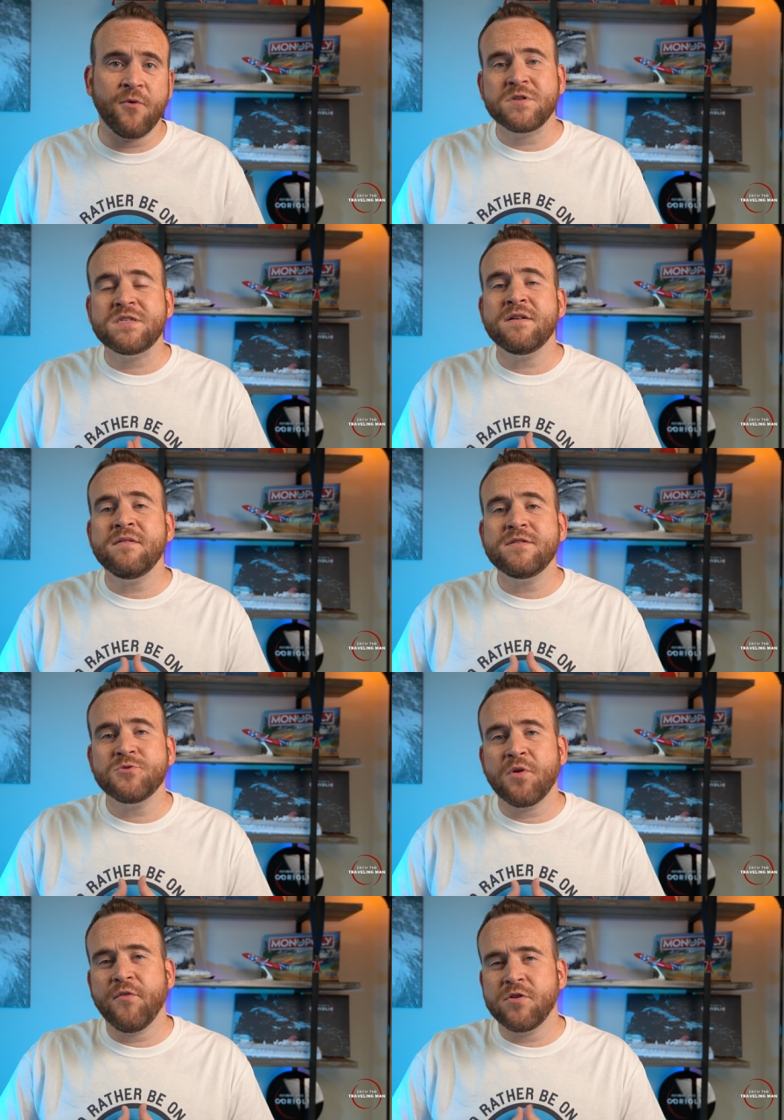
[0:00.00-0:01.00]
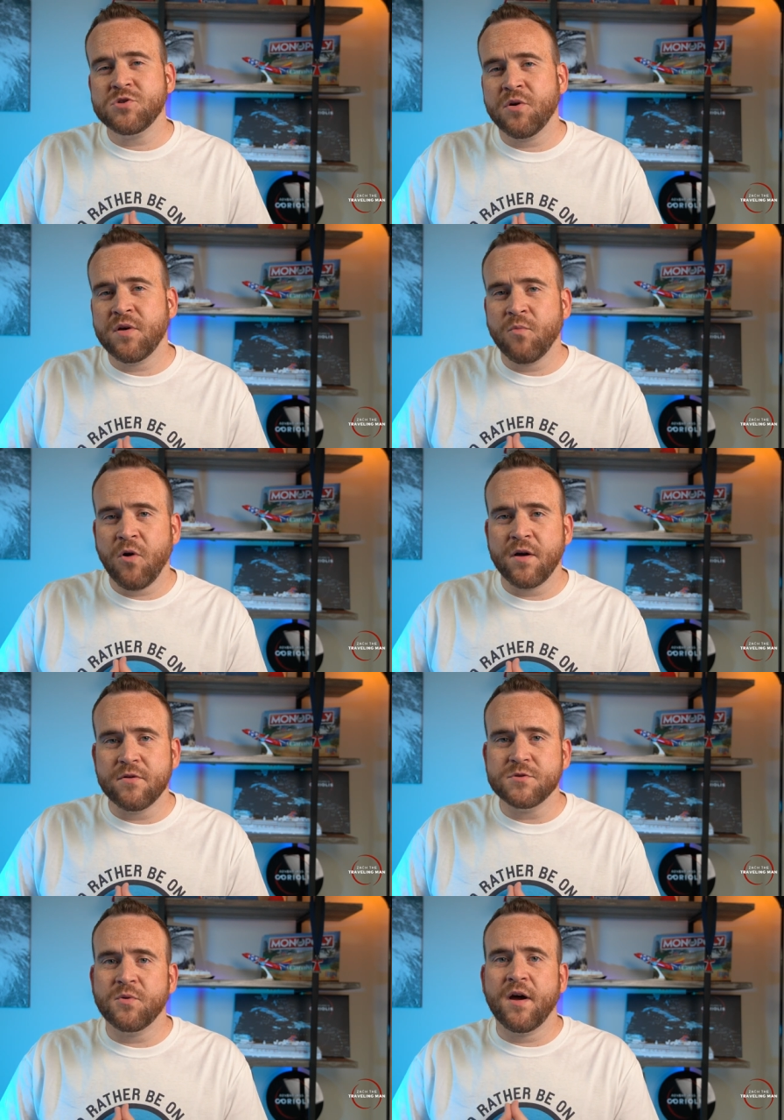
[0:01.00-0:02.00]
We're still in sort of uncharted
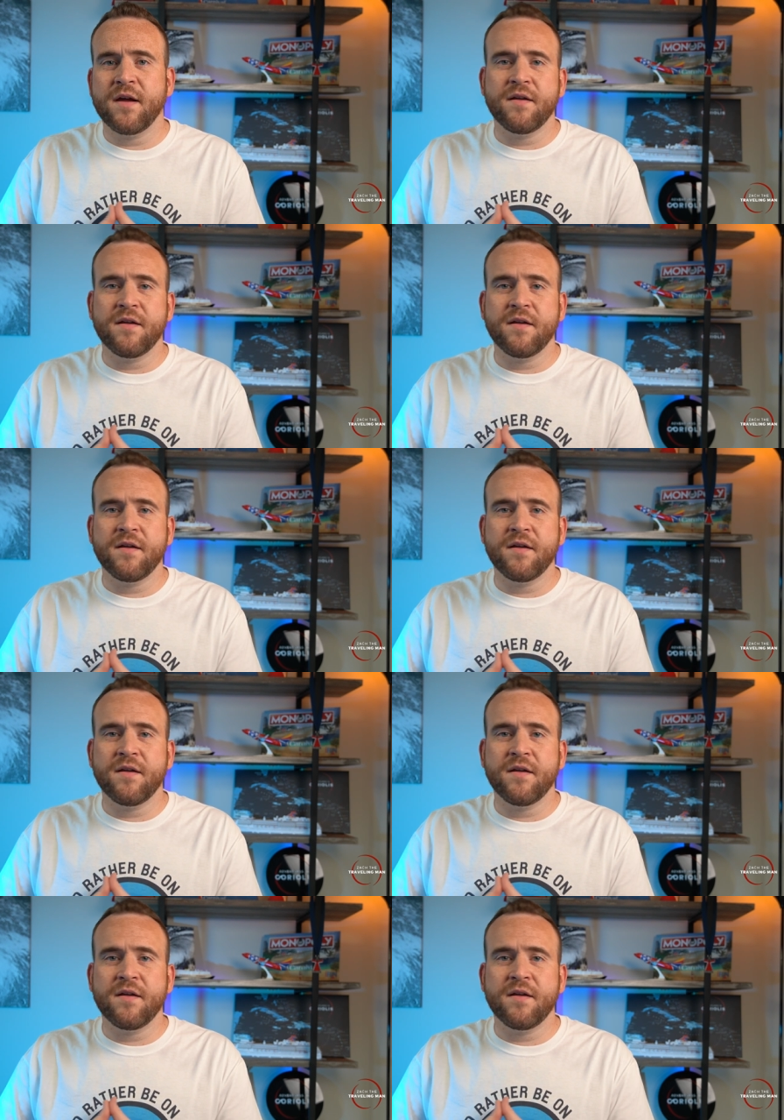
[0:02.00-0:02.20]
waters, right?